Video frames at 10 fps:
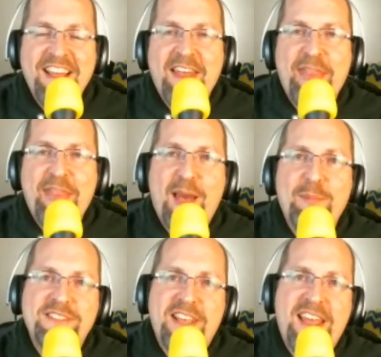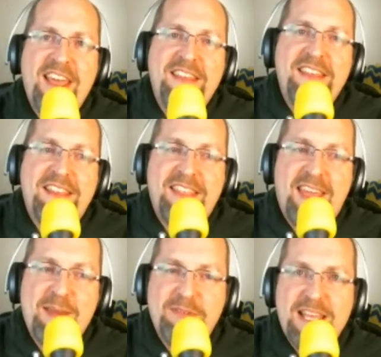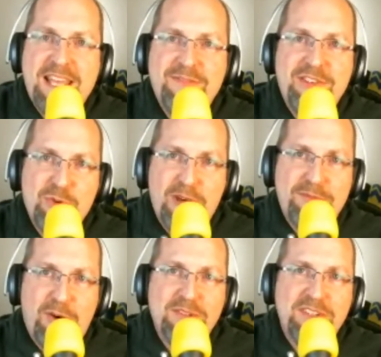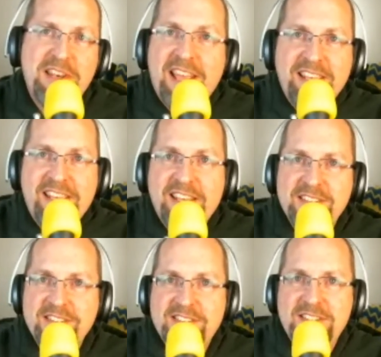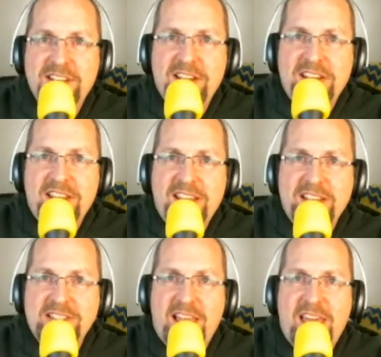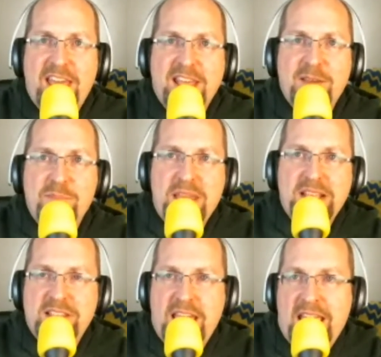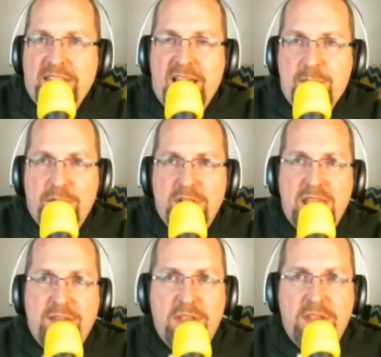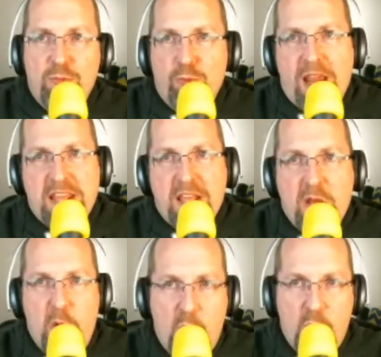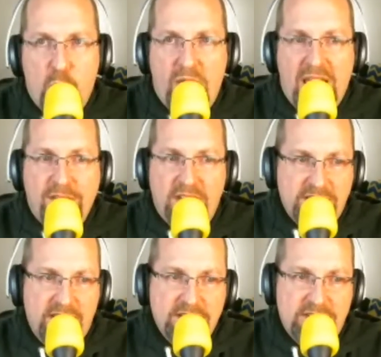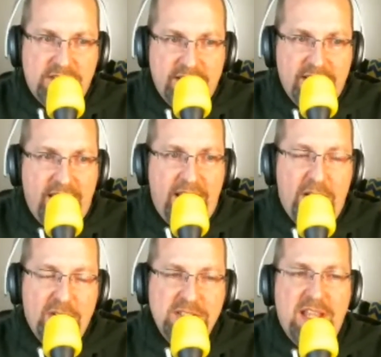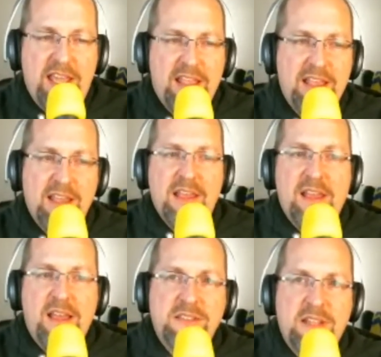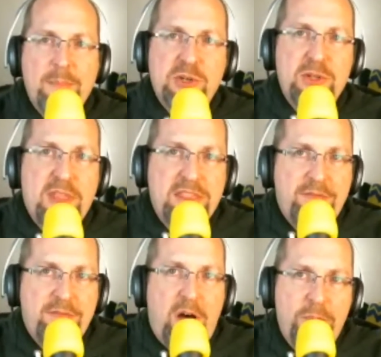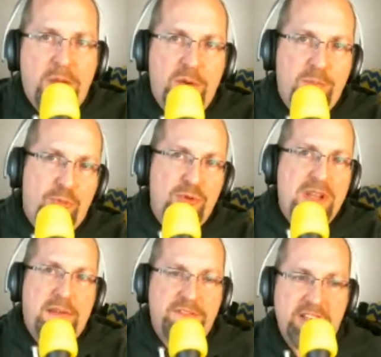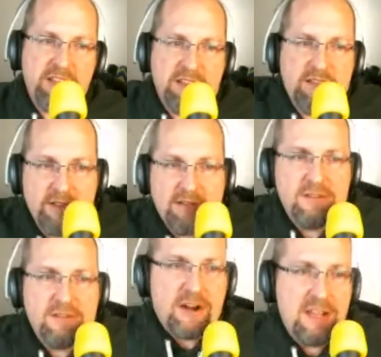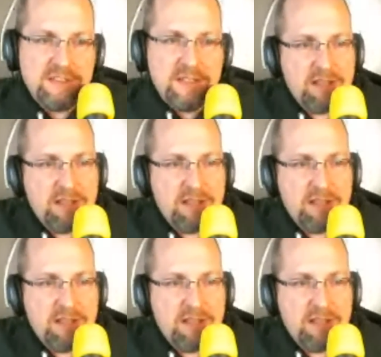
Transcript: Them saying that they believe in UFOs and aliens is like me saying that I believe that radio waves exist. You know, it's like because I'm sure that they've all been briefed, right?